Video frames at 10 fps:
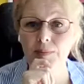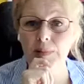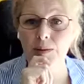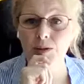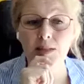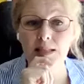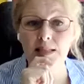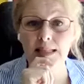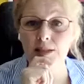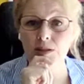I would honestly
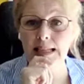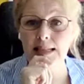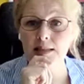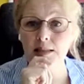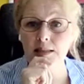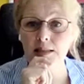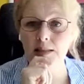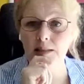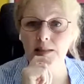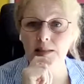say just ask.
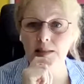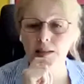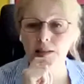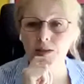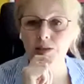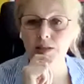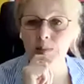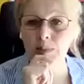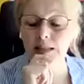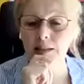Just
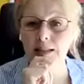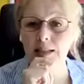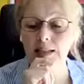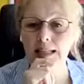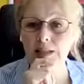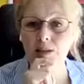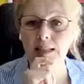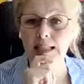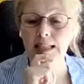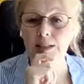email. I know
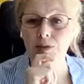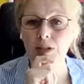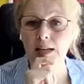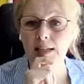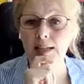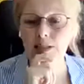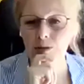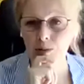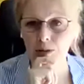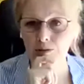that if you can't get
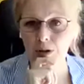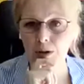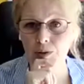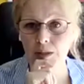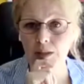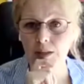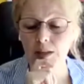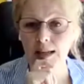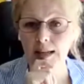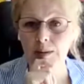through on a phone,
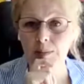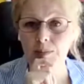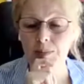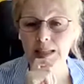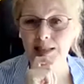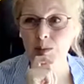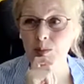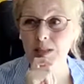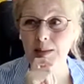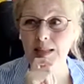because
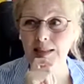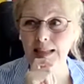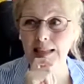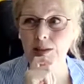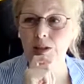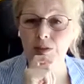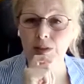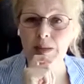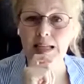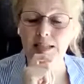sometimes I think over
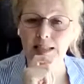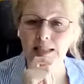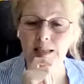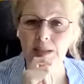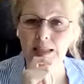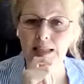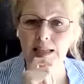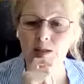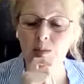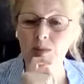the past academic
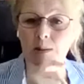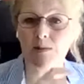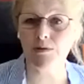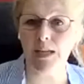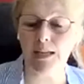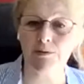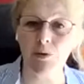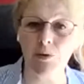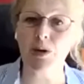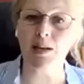year, sometimes
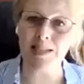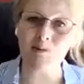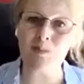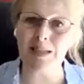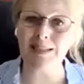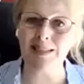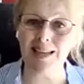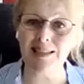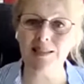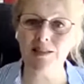phone lines haven't been
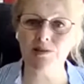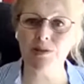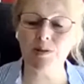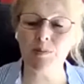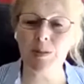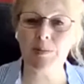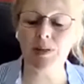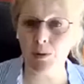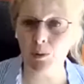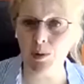connected through to people
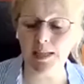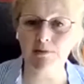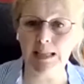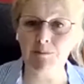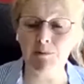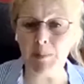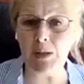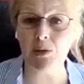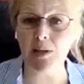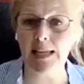who are working
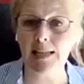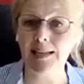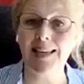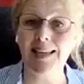remotely,